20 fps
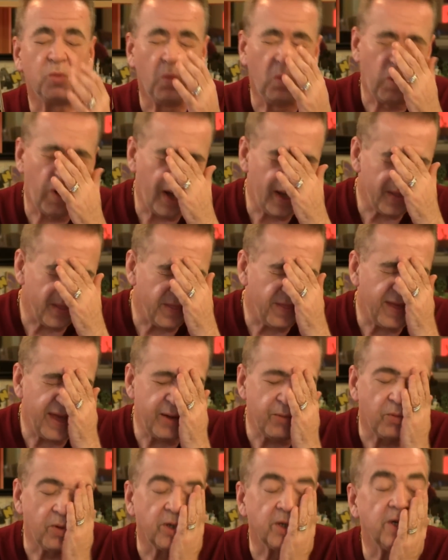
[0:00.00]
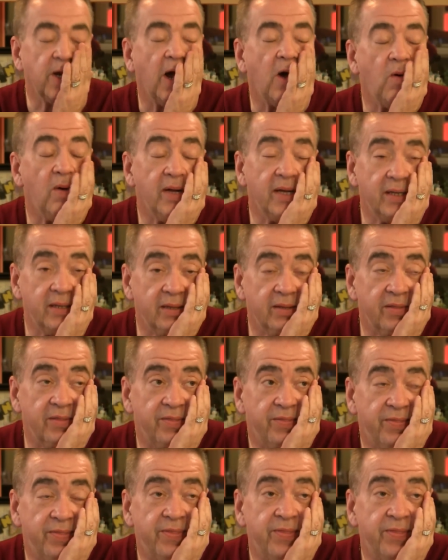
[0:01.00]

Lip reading: what they were going.